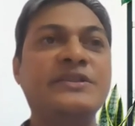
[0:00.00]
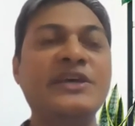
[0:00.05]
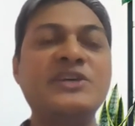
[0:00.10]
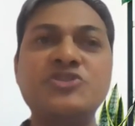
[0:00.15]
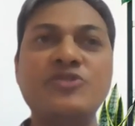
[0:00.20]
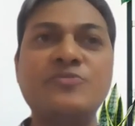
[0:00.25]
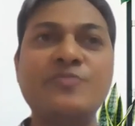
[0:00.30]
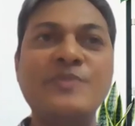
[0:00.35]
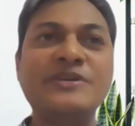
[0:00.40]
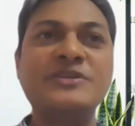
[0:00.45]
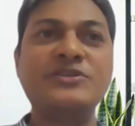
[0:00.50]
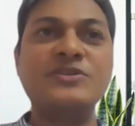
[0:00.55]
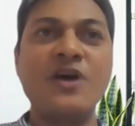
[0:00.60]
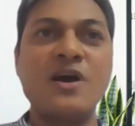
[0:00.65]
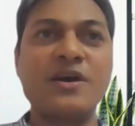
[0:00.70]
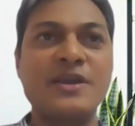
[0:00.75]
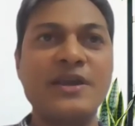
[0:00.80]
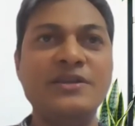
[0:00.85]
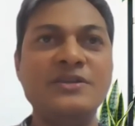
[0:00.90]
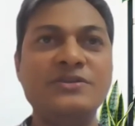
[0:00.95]
they should be
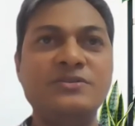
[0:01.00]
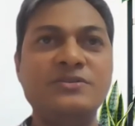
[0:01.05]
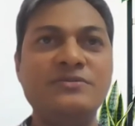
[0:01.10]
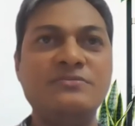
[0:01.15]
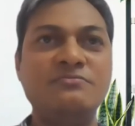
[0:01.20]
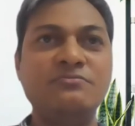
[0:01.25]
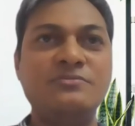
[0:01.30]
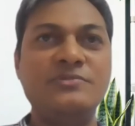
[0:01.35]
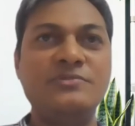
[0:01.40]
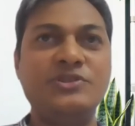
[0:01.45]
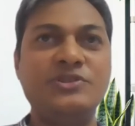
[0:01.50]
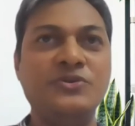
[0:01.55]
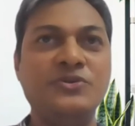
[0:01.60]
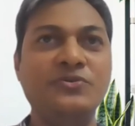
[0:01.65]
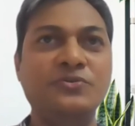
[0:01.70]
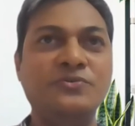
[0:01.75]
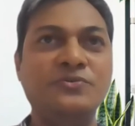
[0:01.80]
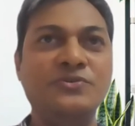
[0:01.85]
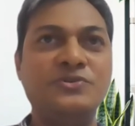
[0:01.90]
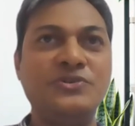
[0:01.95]
talking
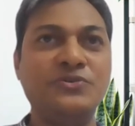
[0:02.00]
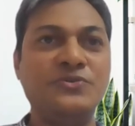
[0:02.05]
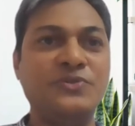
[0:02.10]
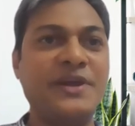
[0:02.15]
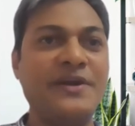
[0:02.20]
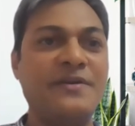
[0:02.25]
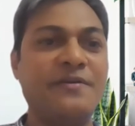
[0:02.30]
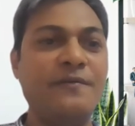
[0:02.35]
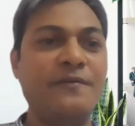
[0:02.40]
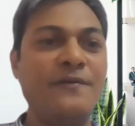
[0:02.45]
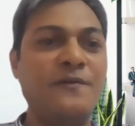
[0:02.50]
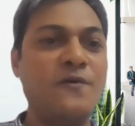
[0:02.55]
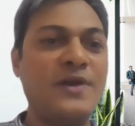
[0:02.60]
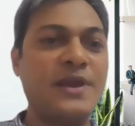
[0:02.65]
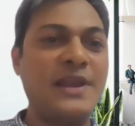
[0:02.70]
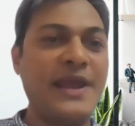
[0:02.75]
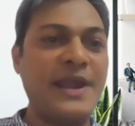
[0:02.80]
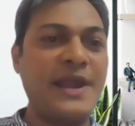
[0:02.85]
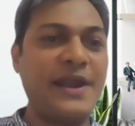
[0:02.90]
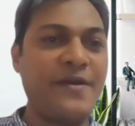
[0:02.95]
to their
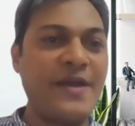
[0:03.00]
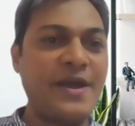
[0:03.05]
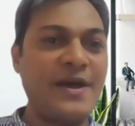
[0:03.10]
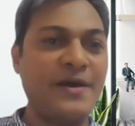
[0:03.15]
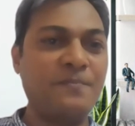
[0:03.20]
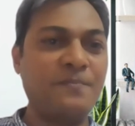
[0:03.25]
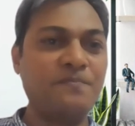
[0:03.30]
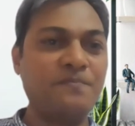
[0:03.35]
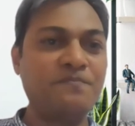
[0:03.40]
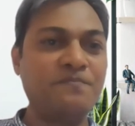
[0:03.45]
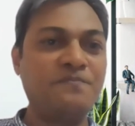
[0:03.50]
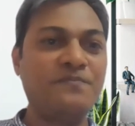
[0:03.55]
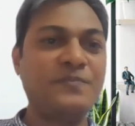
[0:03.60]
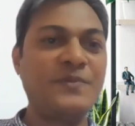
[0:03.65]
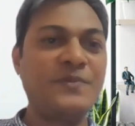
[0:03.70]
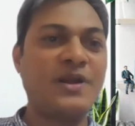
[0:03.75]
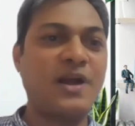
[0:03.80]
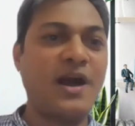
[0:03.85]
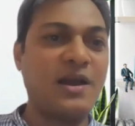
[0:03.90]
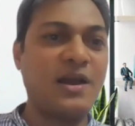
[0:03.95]
local area
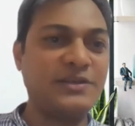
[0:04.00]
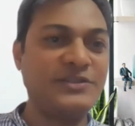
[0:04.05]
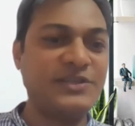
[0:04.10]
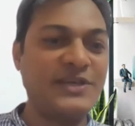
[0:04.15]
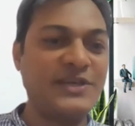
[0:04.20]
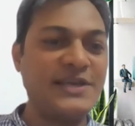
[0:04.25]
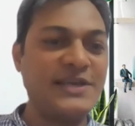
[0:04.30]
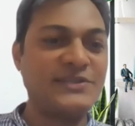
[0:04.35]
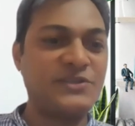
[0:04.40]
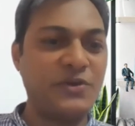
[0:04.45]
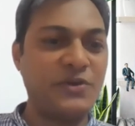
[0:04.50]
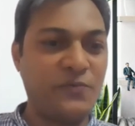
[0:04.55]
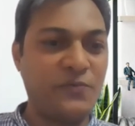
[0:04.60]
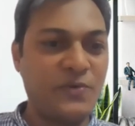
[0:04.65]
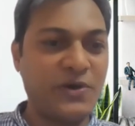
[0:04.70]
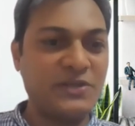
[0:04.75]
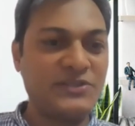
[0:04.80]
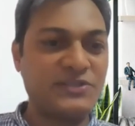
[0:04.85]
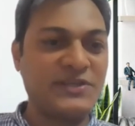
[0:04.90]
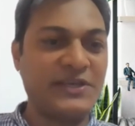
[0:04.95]
colleges,
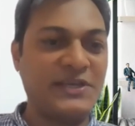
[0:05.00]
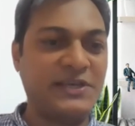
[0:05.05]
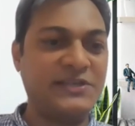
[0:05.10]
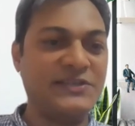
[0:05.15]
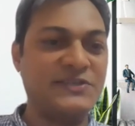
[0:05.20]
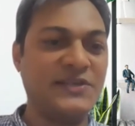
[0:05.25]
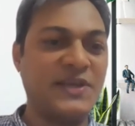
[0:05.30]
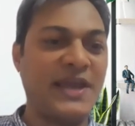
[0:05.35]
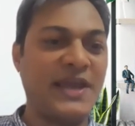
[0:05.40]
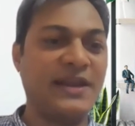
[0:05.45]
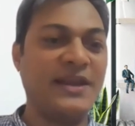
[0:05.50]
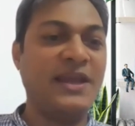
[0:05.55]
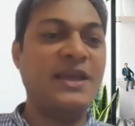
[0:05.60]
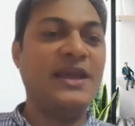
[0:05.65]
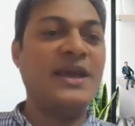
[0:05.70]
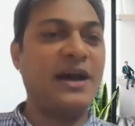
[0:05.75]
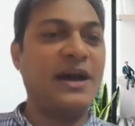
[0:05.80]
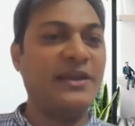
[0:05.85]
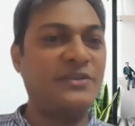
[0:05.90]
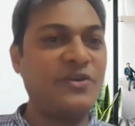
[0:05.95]
universities, and
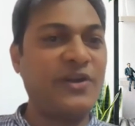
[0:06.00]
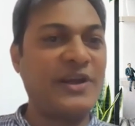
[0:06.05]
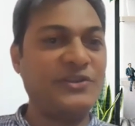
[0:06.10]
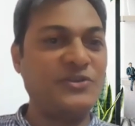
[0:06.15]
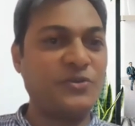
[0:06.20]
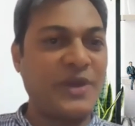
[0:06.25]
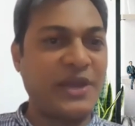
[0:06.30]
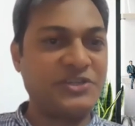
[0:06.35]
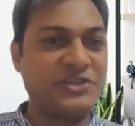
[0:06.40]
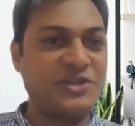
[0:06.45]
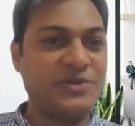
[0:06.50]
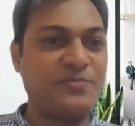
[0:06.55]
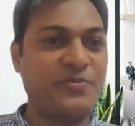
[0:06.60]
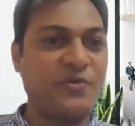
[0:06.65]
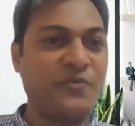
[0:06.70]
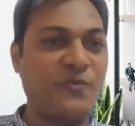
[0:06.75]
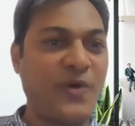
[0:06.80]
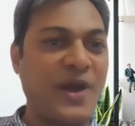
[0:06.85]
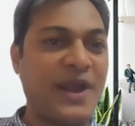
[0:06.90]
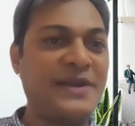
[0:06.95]
other education
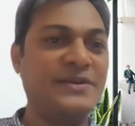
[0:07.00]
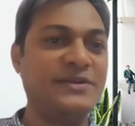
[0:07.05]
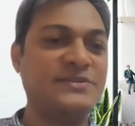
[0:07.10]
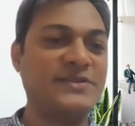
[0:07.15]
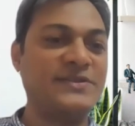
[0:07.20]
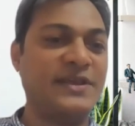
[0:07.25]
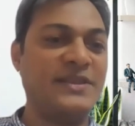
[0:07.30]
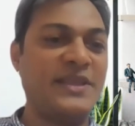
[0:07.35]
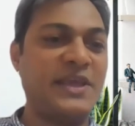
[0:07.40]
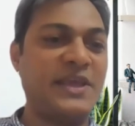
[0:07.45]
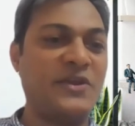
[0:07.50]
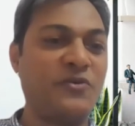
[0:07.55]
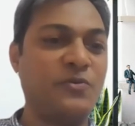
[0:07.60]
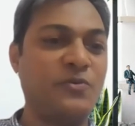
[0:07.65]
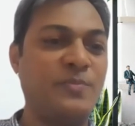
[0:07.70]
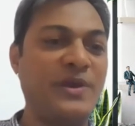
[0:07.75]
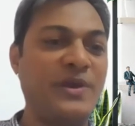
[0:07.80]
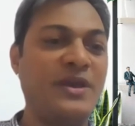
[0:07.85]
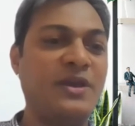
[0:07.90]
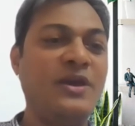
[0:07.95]
providers, and they
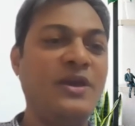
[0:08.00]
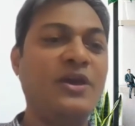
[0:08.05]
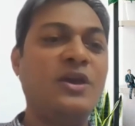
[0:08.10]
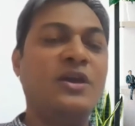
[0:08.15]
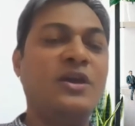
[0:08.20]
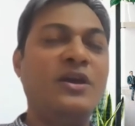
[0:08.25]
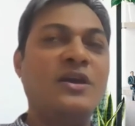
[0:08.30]
could be.